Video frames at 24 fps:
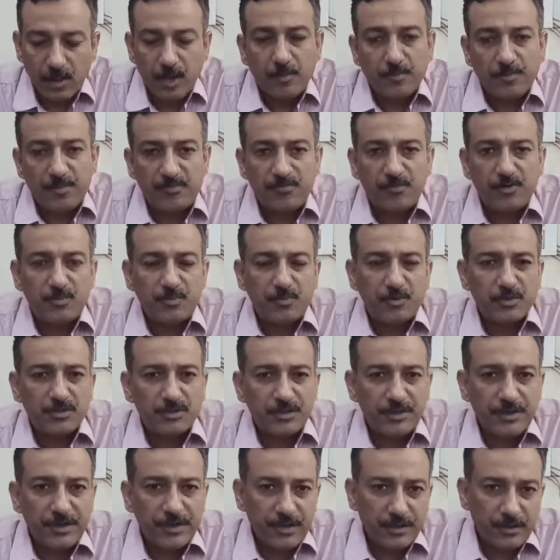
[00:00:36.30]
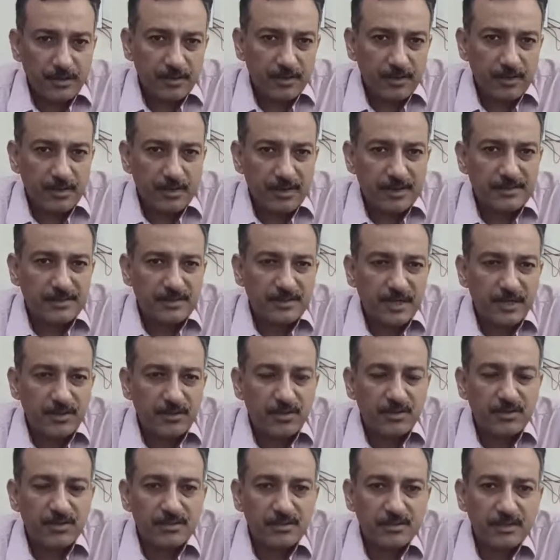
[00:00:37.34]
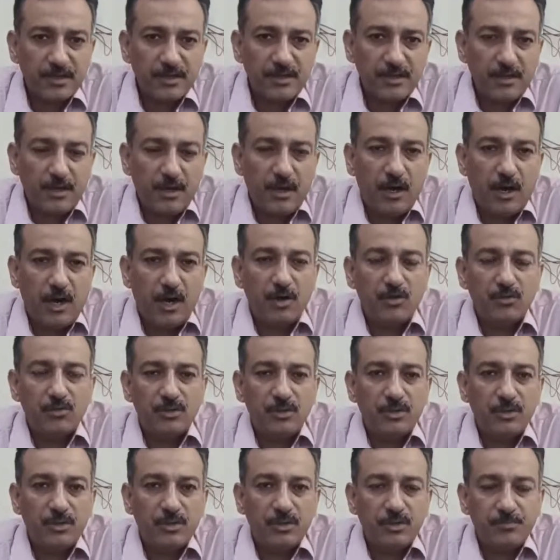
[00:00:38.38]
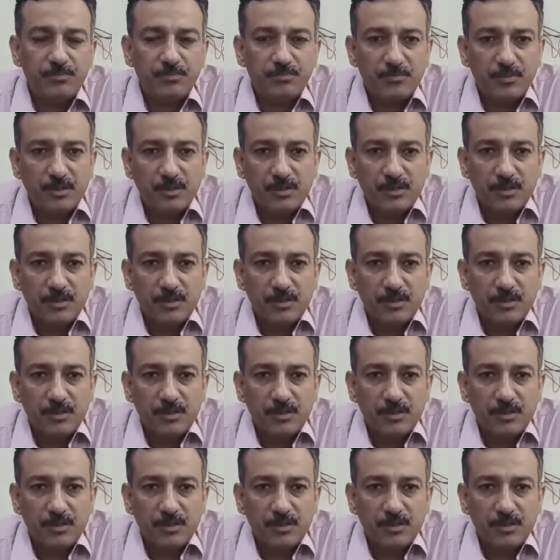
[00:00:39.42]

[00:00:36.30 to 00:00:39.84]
Before proceeding, let's try to understand how the